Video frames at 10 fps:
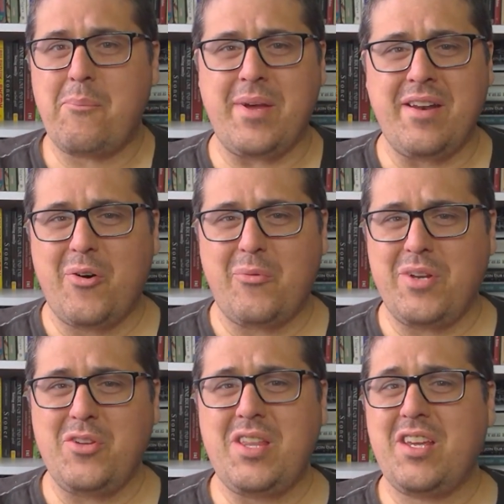But
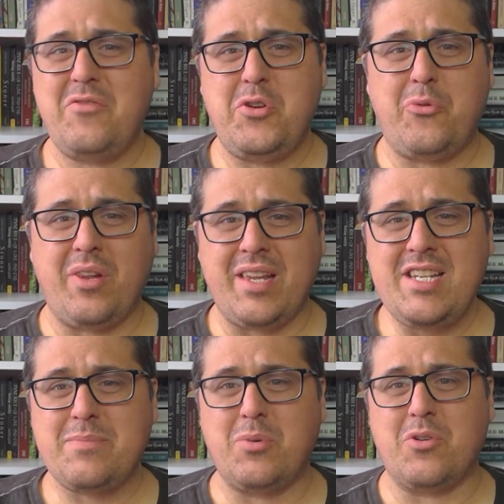when you think of new
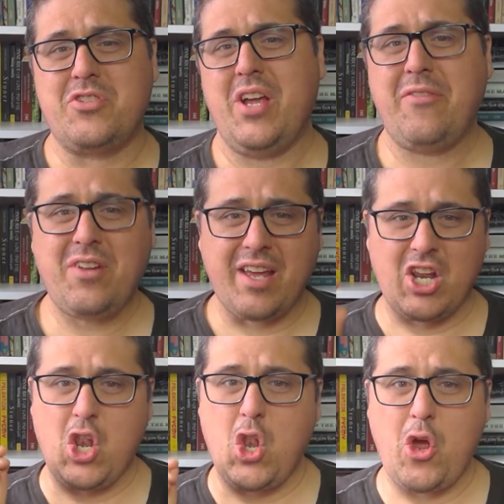release books, you have to
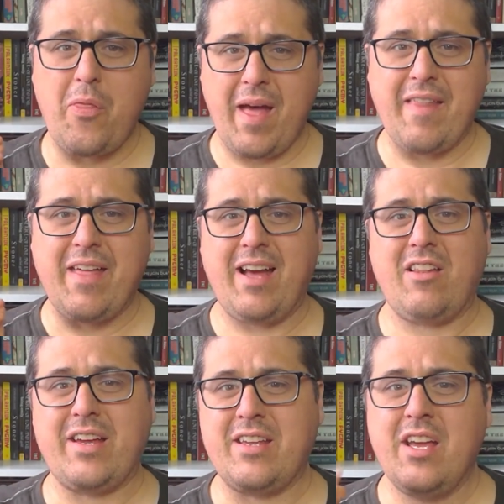like learn that, that
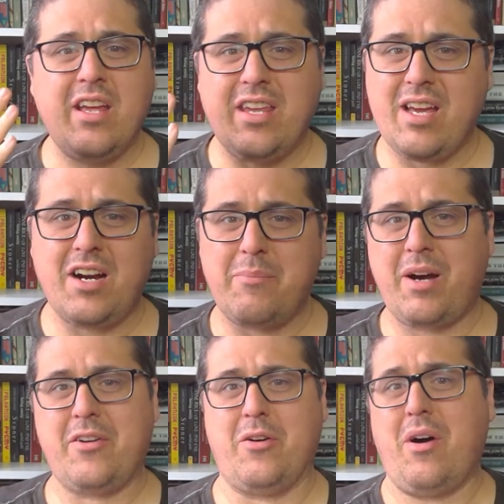like Young
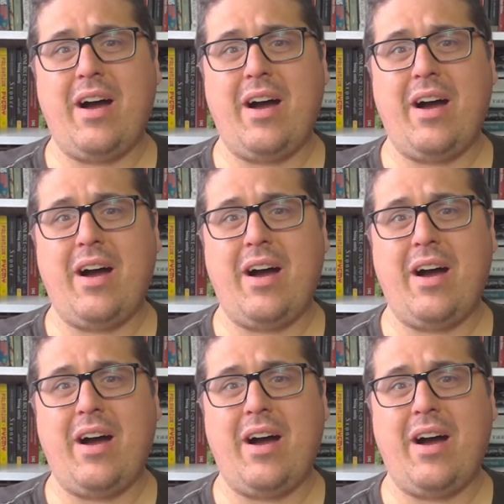Mungo.